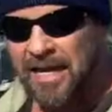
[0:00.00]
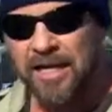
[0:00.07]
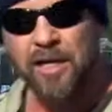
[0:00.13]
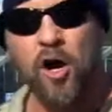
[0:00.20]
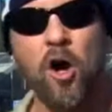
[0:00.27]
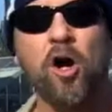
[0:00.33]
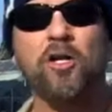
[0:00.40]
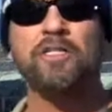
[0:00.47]
can
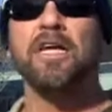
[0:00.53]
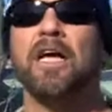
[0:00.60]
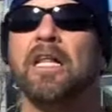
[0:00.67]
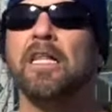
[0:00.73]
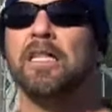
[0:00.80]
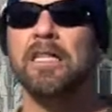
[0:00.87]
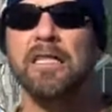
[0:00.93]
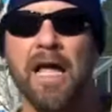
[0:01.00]
cause a
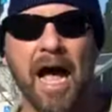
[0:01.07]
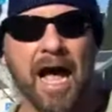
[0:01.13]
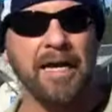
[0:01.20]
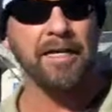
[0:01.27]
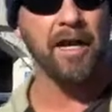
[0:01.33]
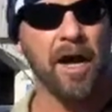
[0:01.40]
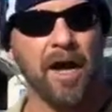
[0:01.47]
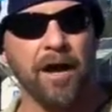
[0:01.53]
lot
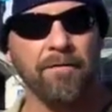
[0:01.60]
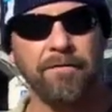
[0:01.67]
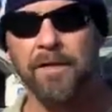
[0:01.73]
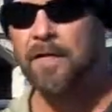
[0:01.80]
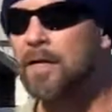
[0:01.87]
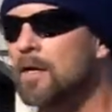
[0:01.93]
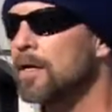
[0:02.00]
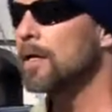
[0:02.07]
of
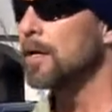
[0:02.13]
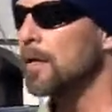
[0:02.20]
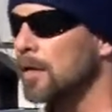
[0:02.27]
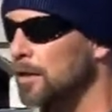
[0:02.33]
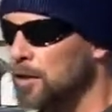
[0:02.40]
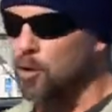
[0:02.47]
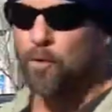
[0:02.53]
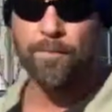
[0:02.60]

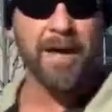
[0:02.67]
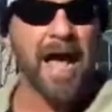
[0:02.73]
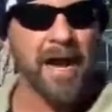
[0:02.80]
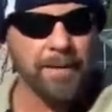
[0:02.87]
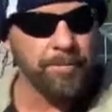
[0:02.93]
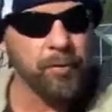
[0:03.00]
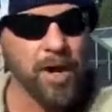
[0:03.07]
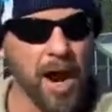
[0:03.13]
low back
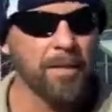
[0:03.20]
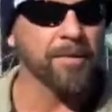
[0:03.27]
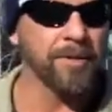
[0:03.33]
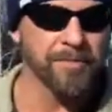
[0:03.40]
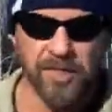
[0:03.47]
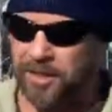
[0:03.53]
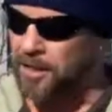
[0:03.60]
problems.